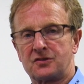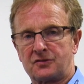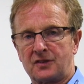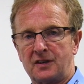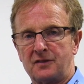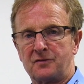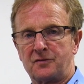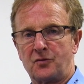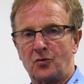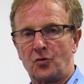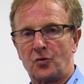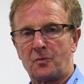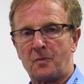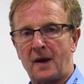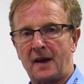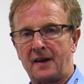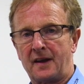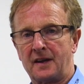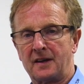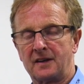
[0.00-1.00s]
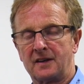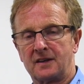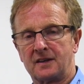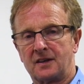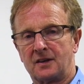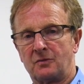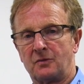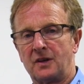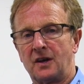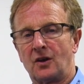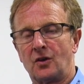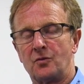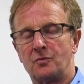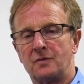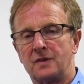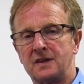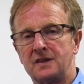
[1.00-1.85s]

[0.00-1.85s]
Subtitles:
straightforward manner, and we hope